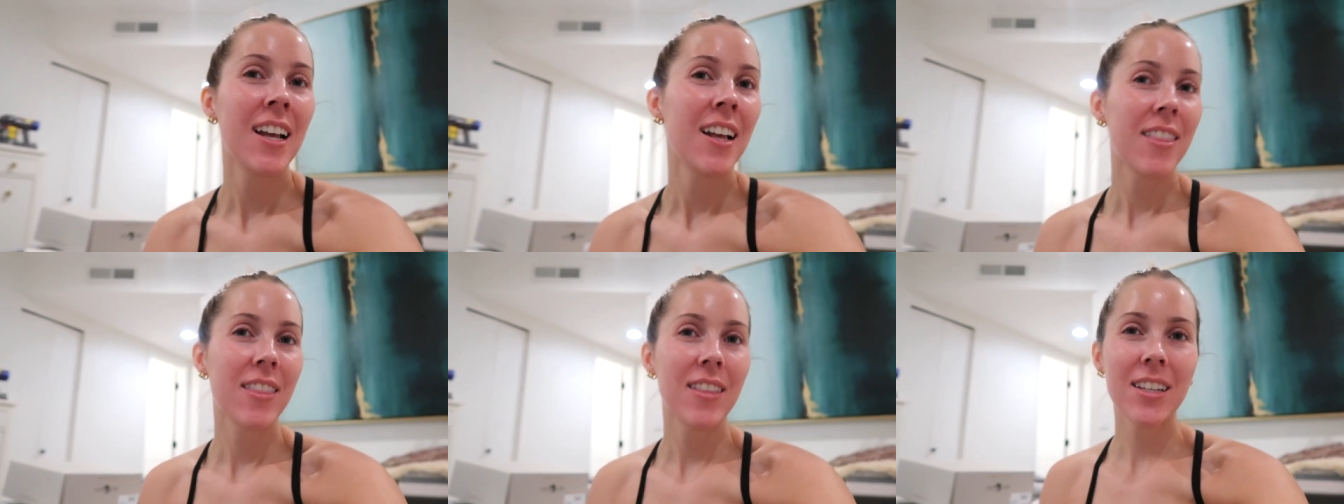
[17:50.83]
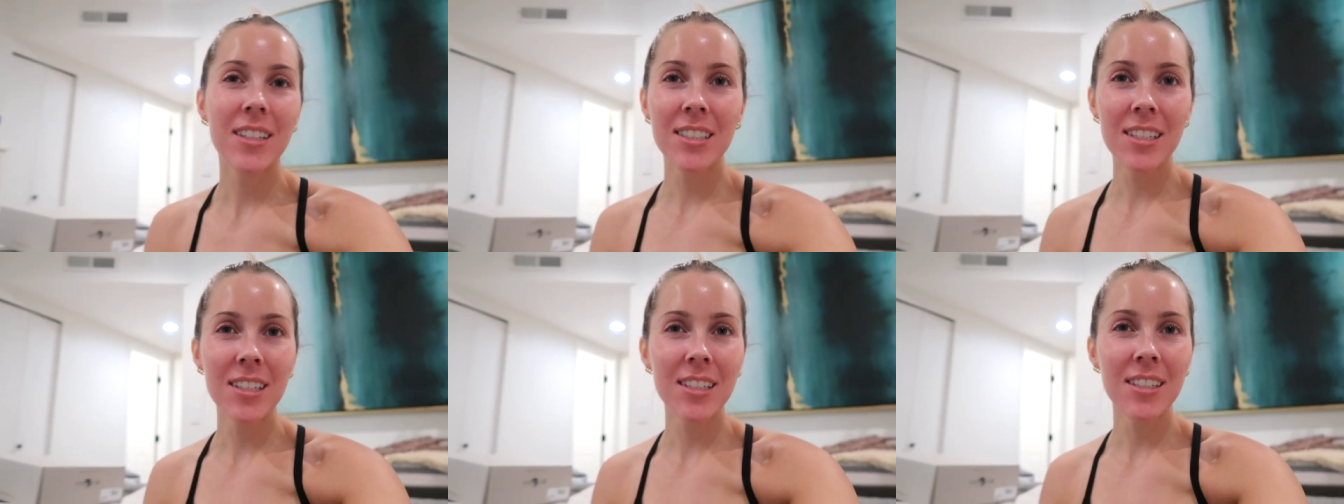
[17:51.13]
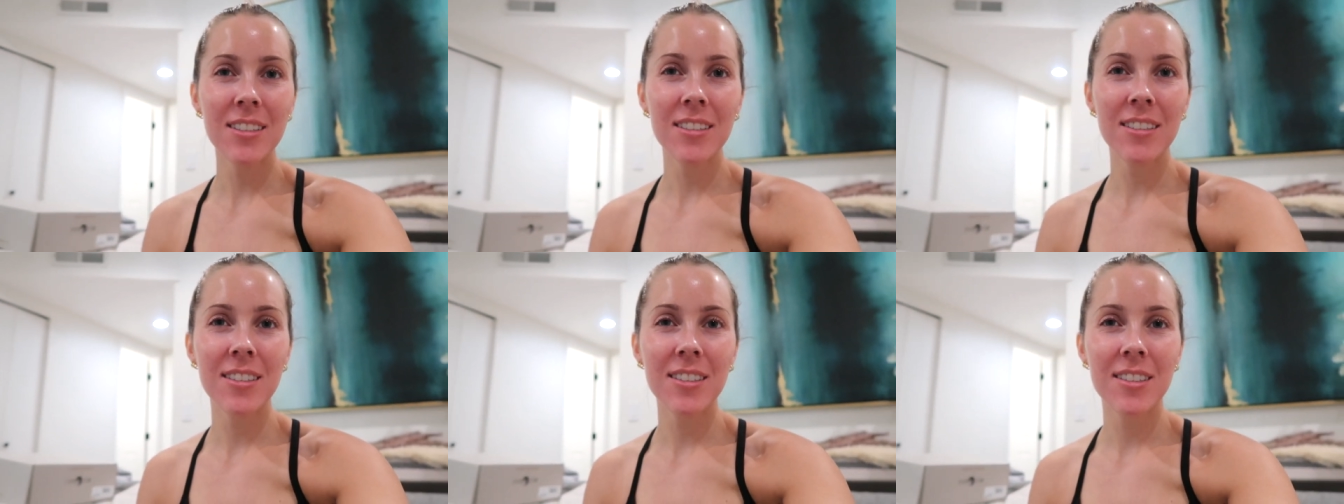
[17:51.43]
This
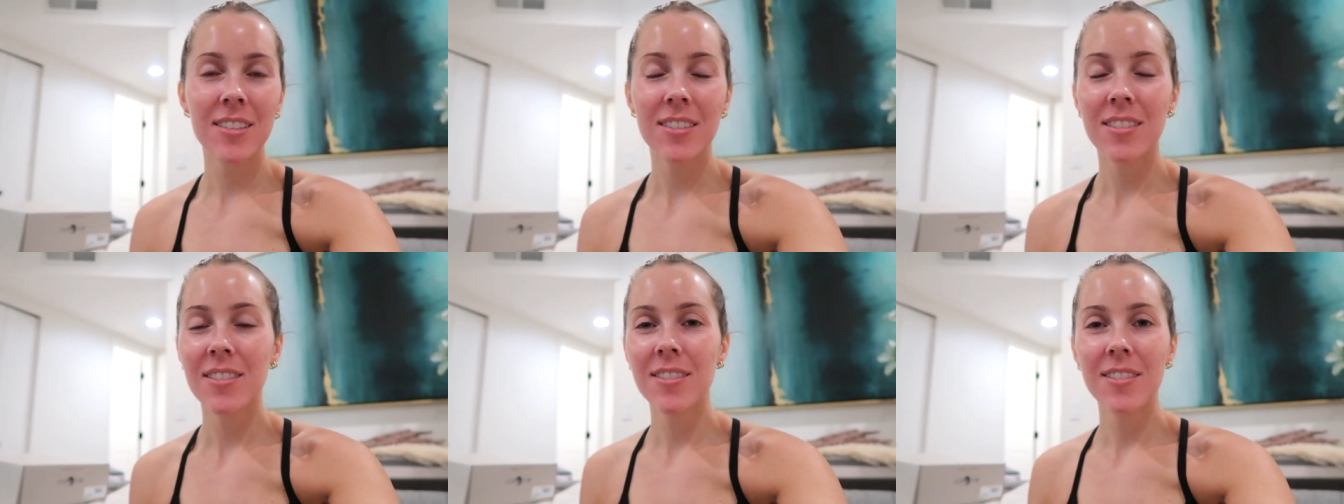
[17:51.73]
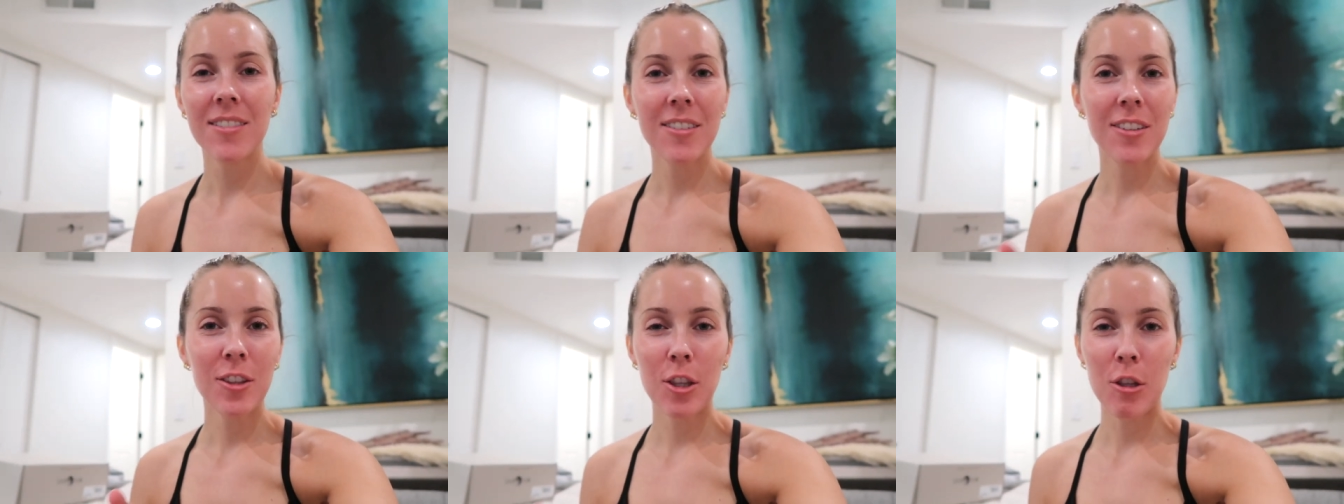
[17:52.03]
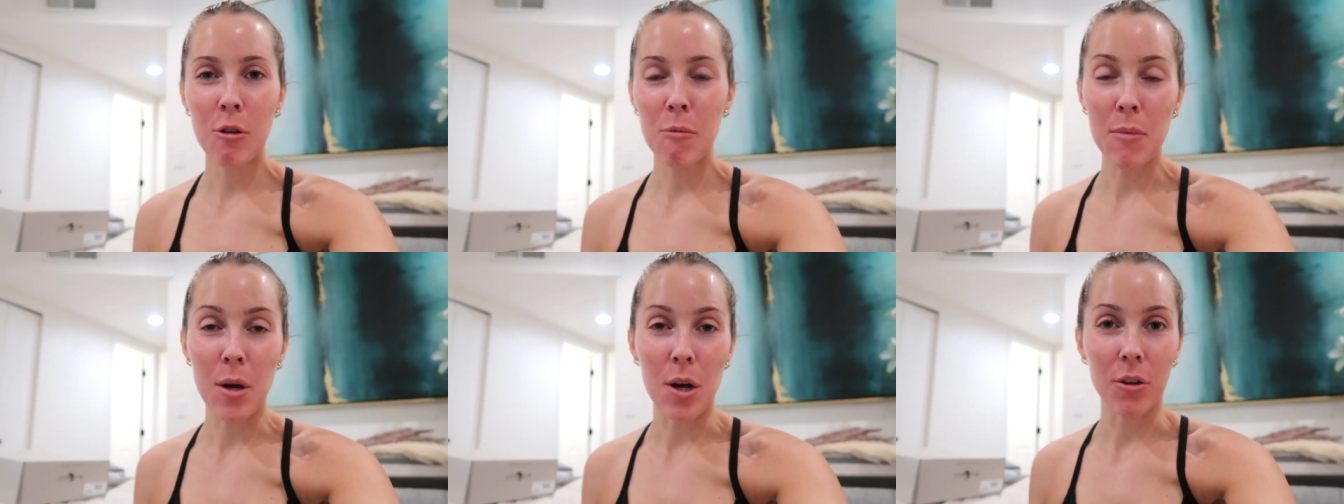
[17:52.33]
is
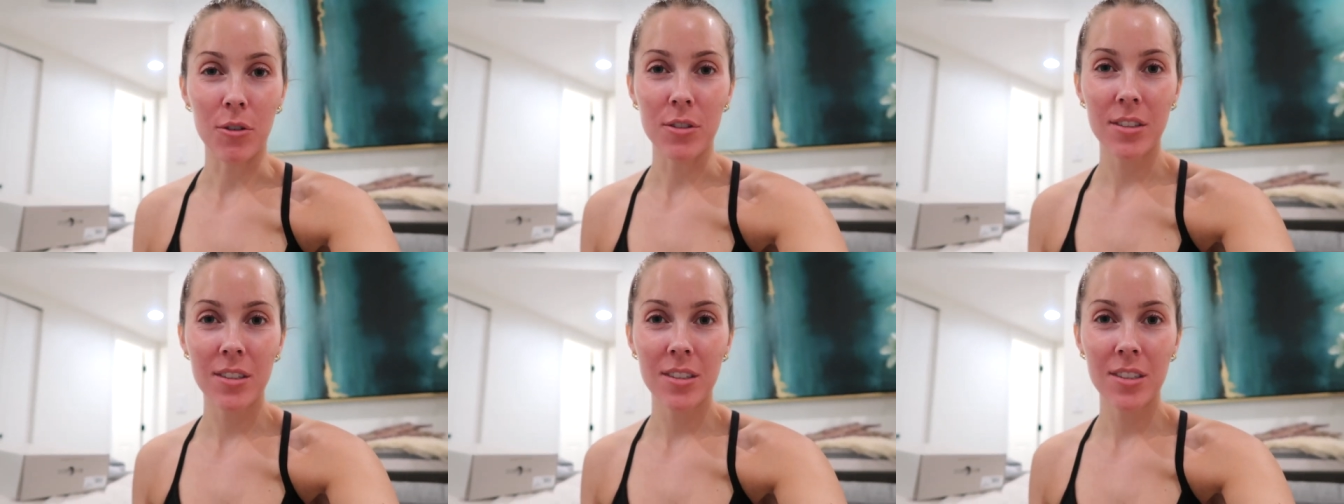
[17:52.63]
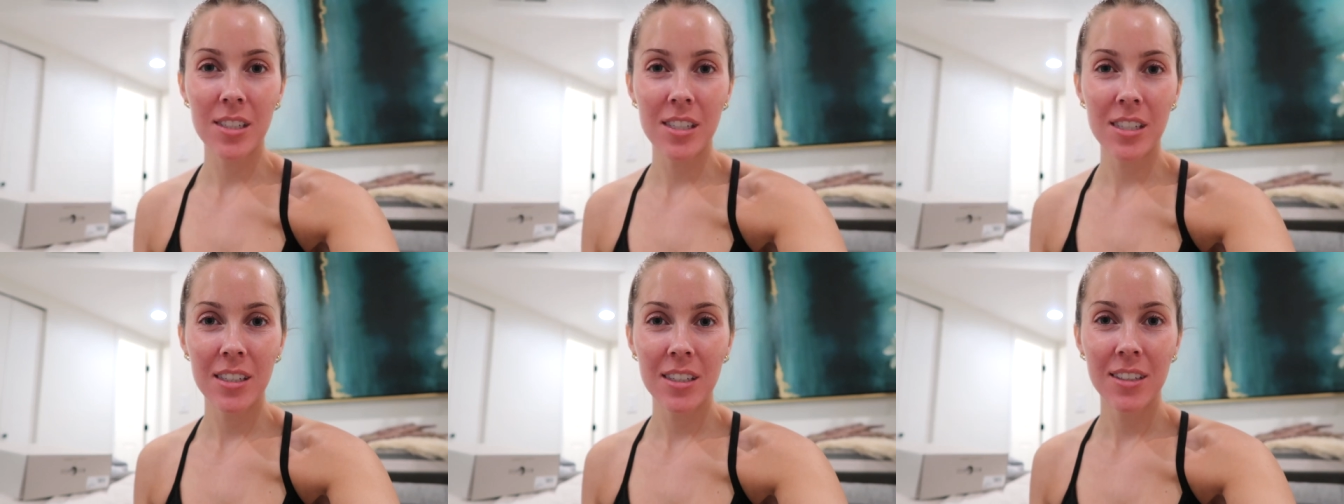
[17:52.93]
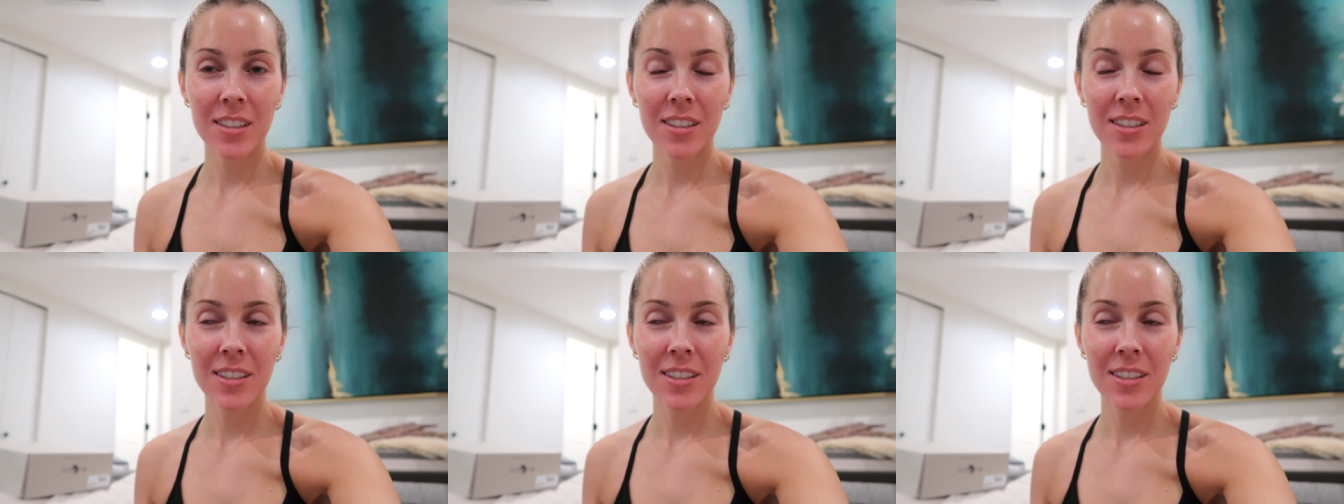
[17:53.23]
the most